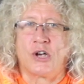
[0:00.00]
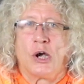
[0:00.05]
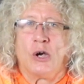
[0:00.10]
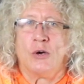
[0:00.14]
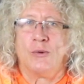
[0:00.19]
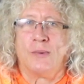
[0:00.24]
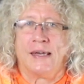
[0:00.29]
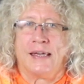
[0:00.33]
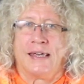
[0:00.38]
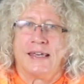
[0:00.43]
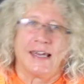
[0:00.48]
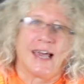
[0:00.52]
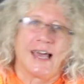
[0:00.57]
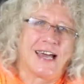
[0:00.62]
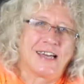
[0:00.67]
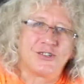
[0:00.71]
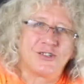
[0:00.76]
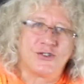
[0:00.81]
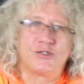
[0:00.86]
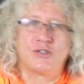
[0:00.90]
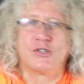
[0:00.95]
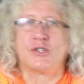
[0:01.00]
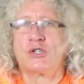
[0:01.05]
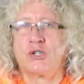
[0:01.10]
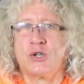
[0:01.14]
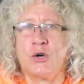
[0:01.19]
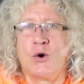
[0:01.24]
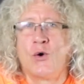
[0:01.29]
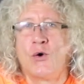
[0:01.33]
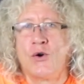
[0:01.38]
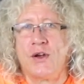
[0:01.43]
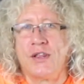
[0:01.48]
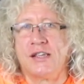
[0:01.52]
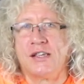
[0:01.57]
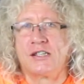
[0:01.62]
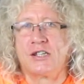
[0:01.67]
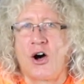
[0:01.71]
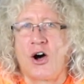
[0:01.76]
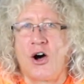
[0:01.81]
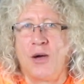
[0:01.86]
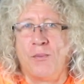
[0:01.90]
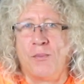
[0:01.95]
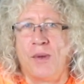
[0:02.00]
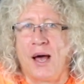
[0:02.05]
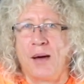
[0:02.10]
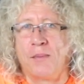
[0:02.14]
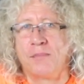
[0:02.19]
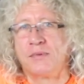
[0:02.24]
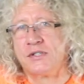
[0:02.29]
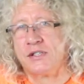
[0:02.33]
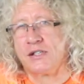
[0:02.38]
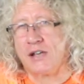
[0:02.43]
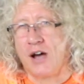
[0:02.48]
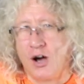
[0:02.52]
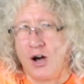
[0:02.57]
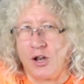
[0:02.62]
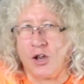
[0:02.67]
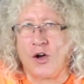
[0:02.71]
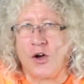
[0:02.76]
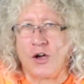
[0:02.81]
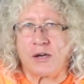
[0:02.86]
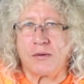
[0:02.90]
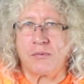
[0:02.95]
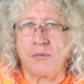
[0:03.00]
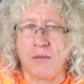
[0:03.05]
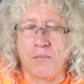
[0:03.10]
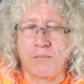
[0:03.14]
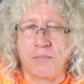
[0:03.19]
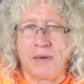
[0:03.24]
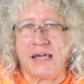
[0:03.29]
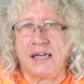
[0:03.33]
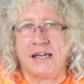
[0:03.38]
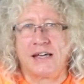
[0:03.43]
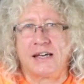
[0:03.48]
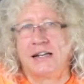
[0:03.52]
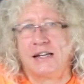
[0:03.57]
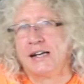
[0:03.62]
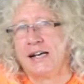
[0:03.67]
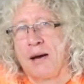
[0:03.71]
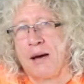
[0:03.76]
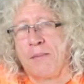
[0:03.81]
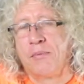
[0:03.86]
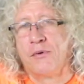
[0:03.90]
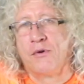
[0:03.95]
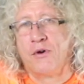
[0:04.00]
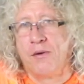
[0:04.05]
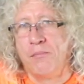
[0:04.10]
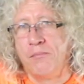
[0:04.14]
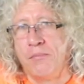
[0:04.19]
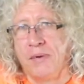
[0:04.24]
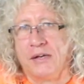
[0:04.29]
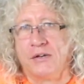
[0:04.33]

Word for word: to me, as you just saw in the time lapse, I like big and elaborate